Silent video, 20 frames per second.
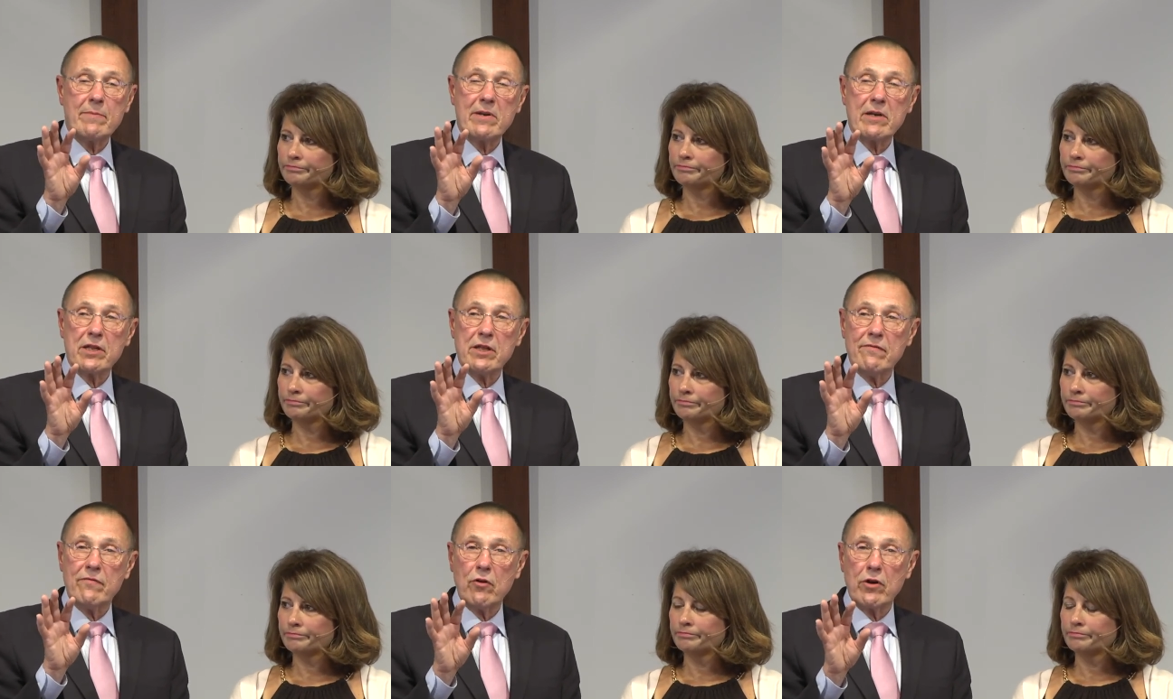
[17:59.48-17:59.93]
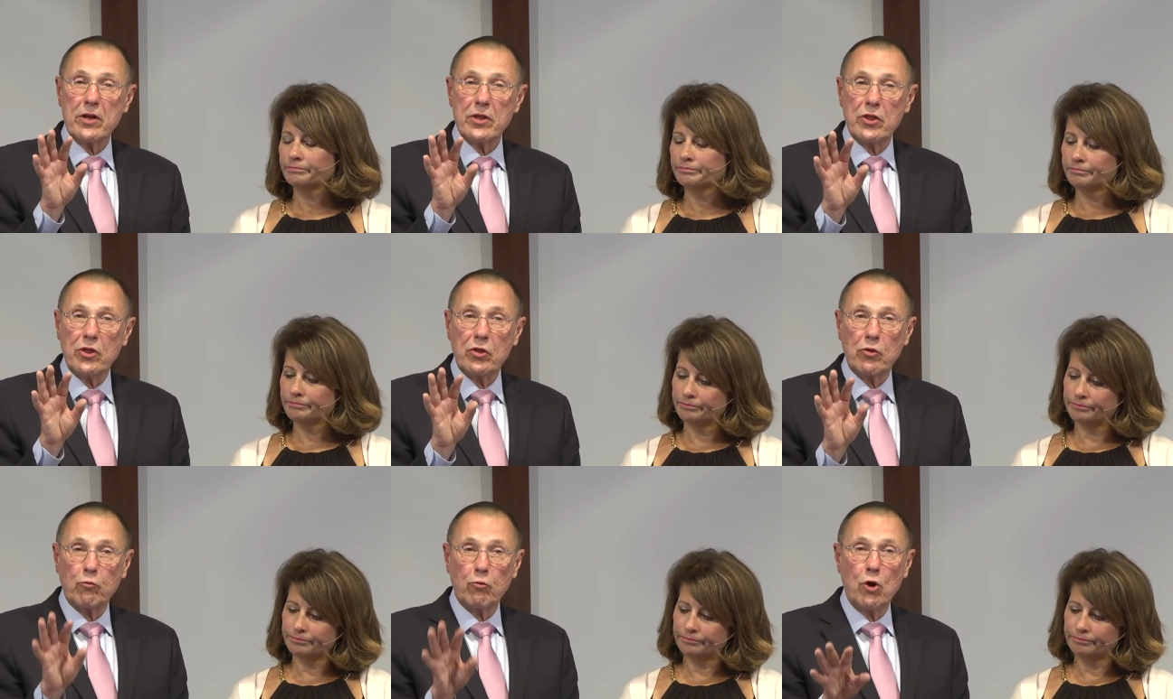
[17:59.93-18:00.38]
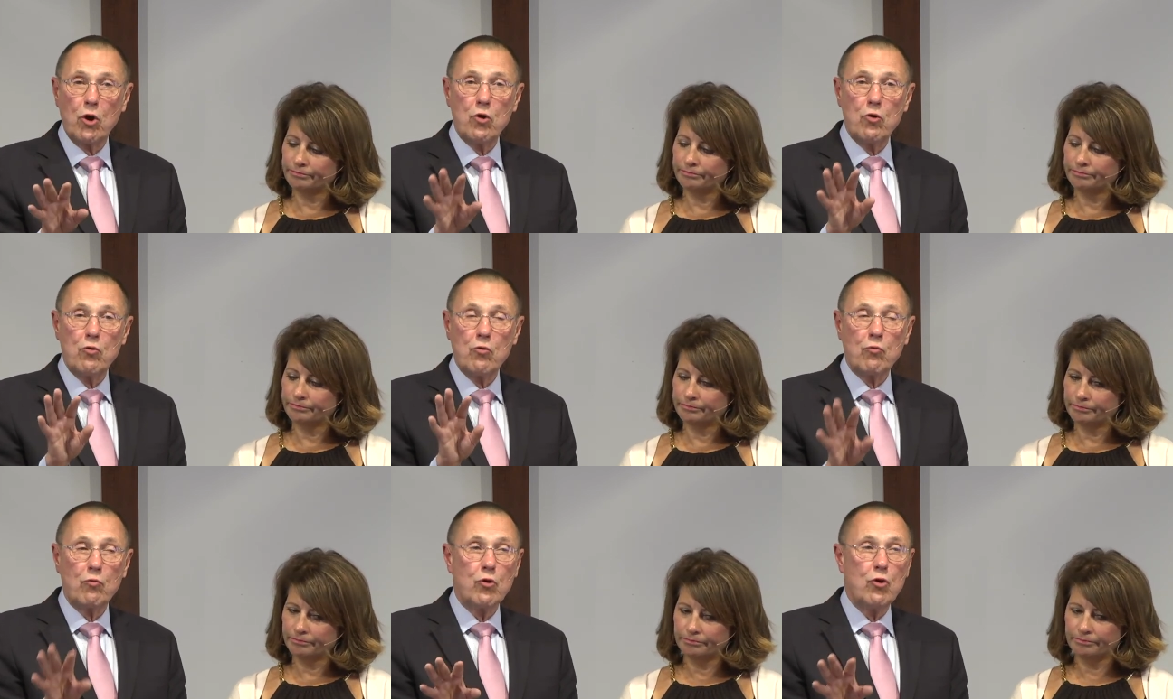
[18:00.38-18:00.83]
Speaker 1: him into the very
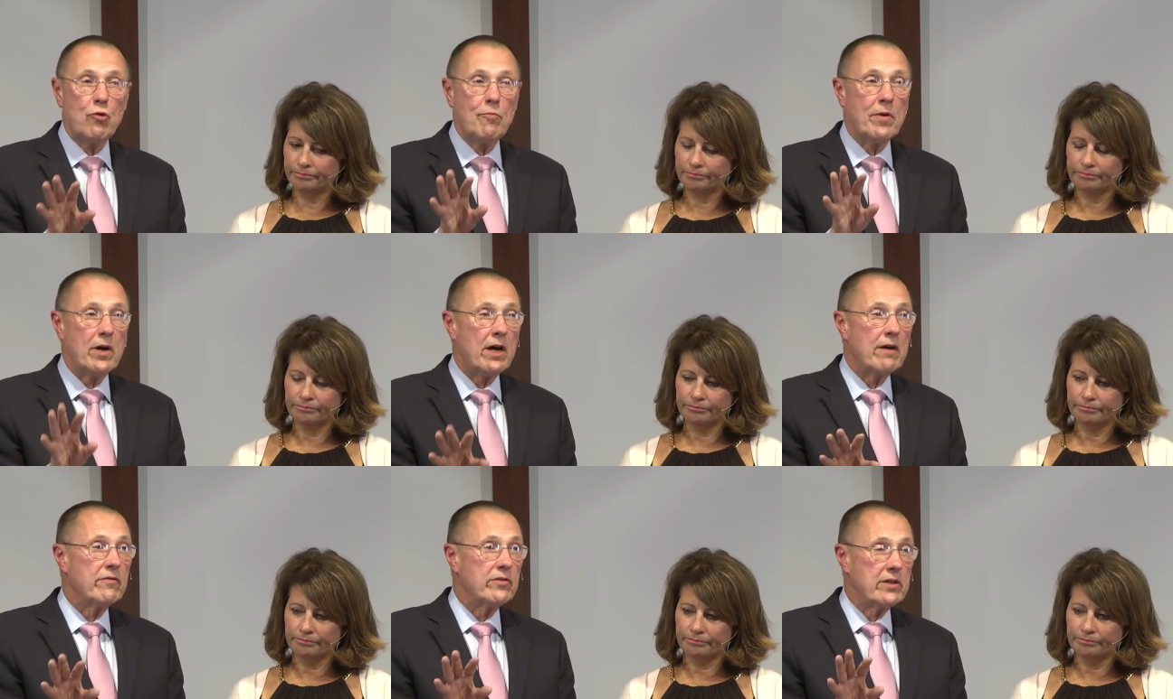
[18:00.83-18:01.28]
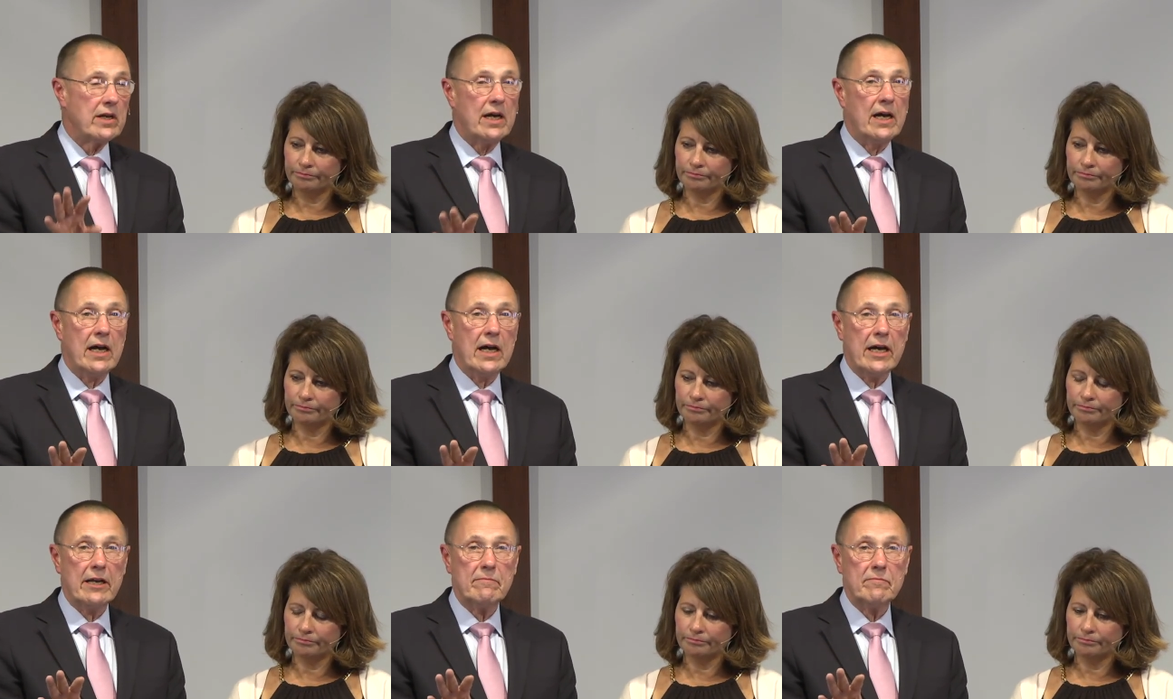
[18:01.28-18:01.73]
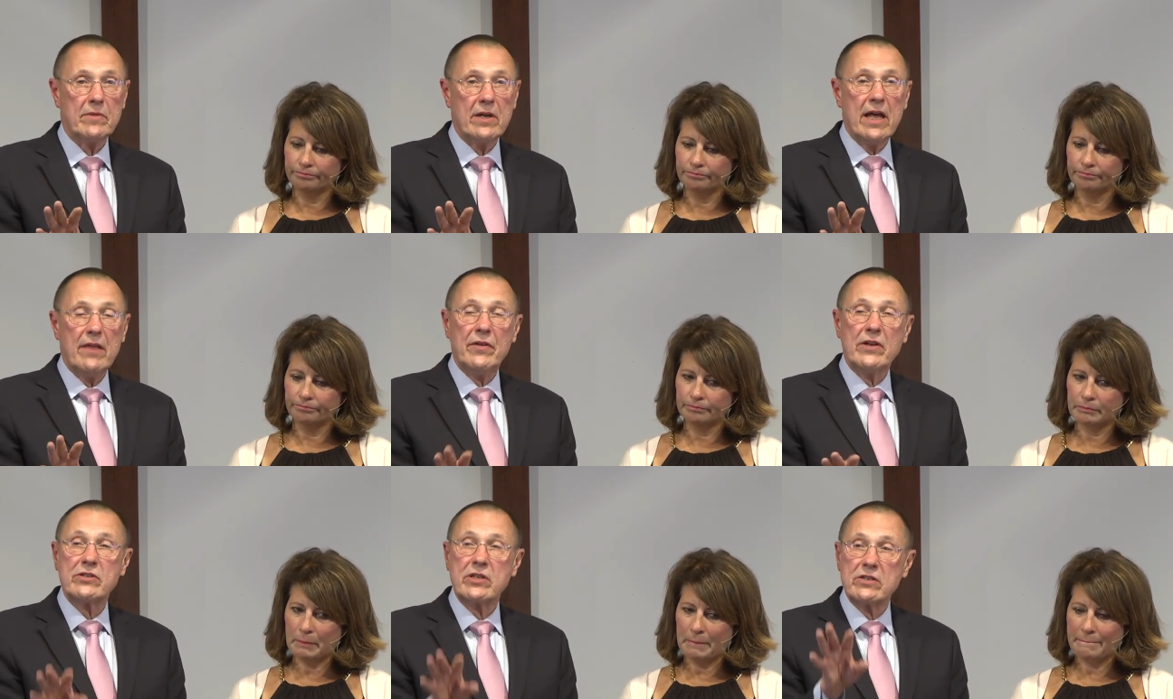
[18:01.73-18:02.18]
throne room of God.
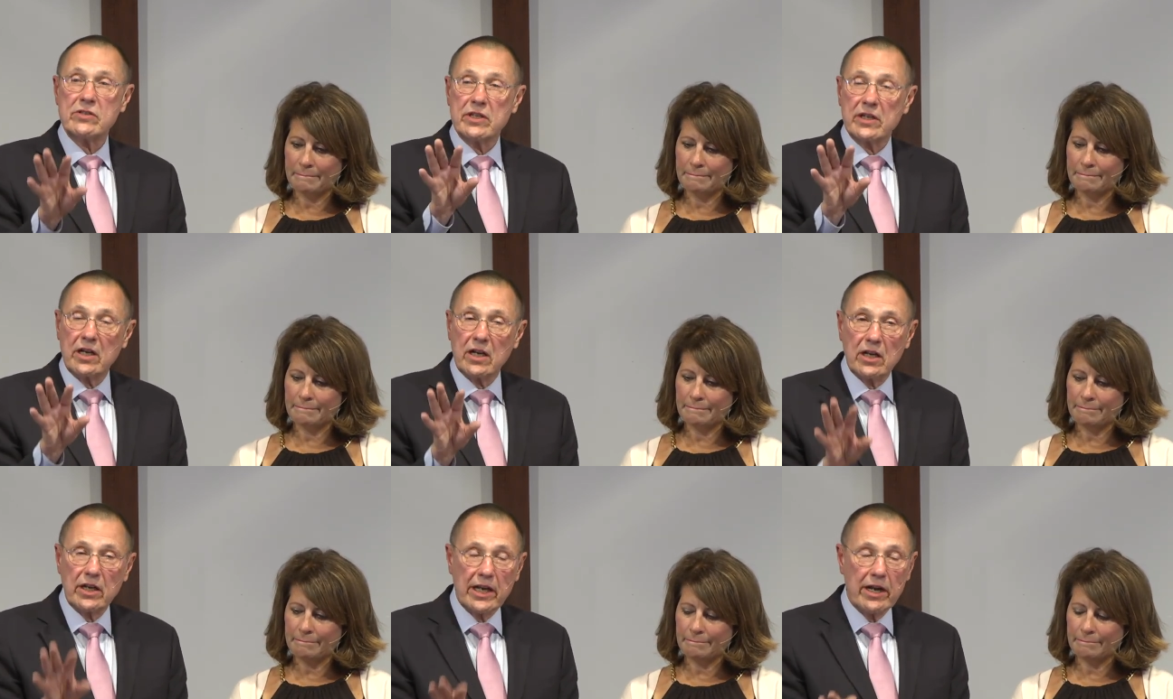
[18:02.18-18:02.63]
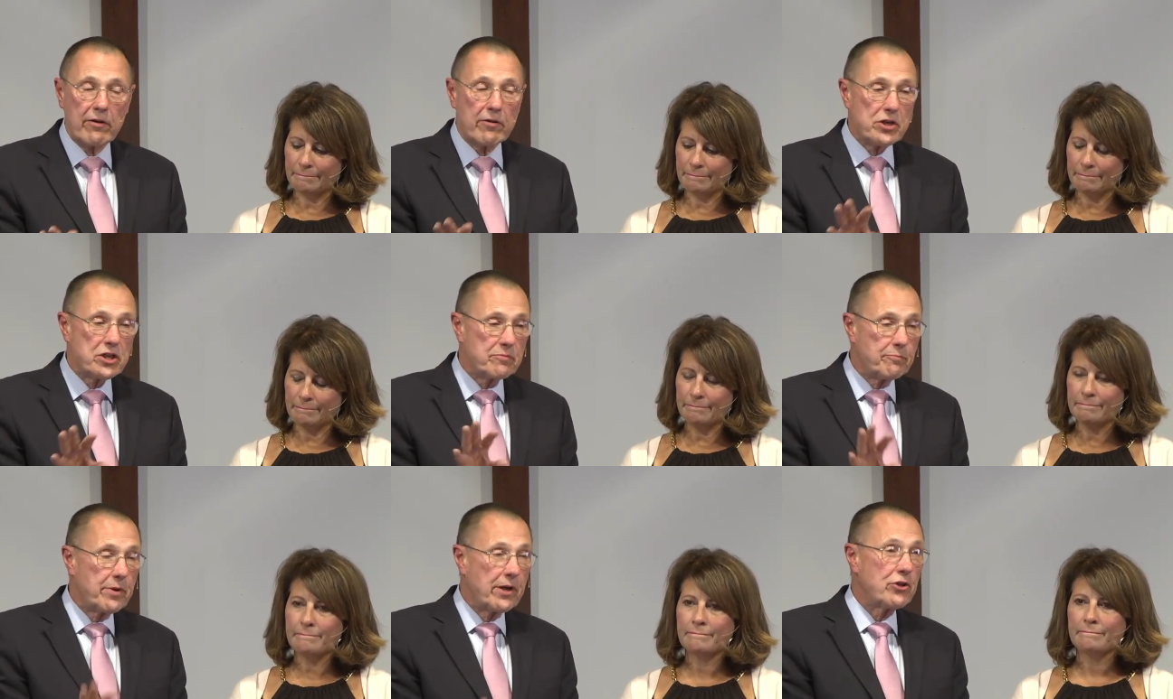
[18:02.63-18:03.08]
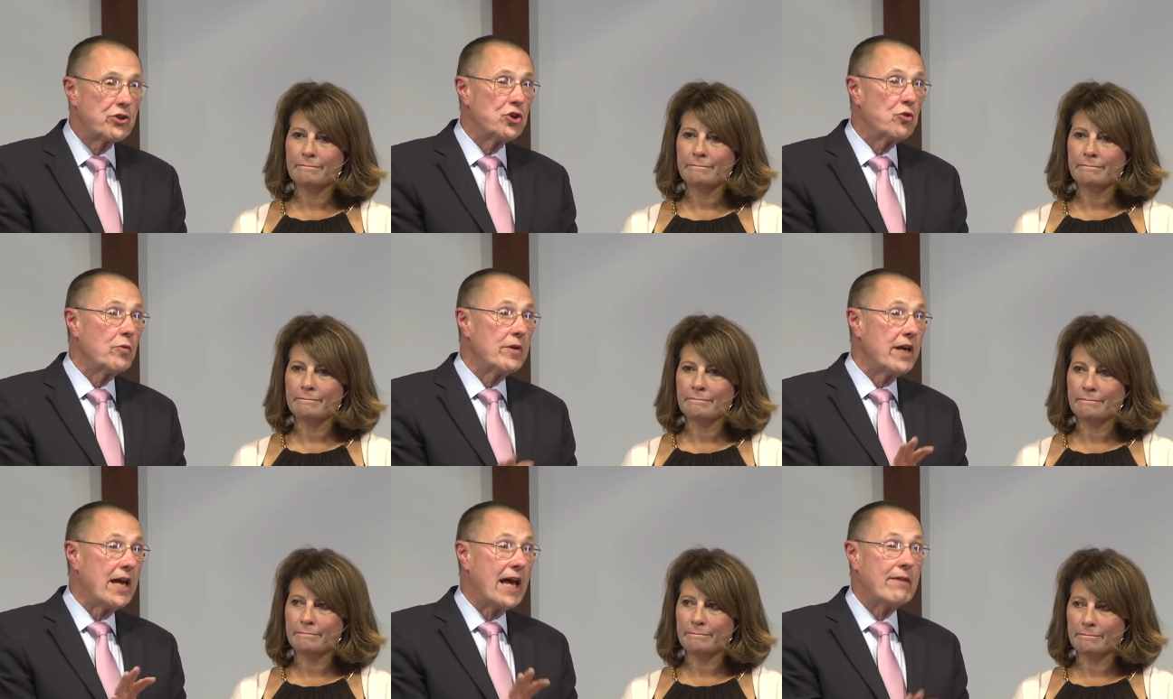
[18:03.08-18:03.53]
This is the clearest picture
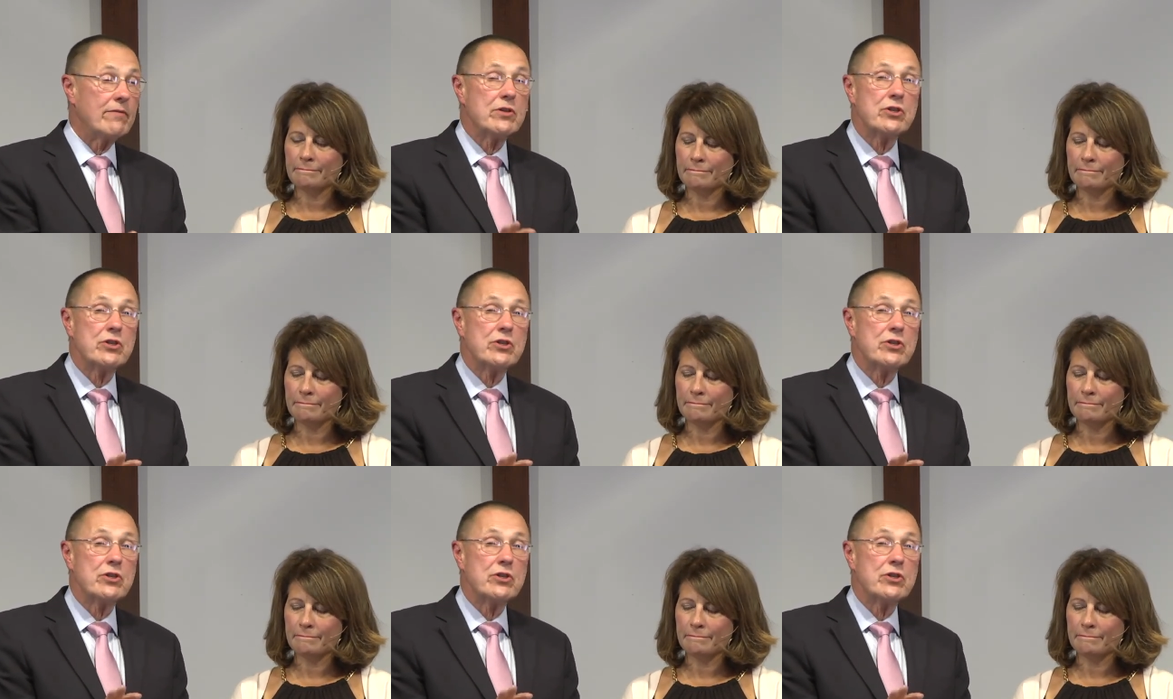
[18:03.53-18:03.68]
we have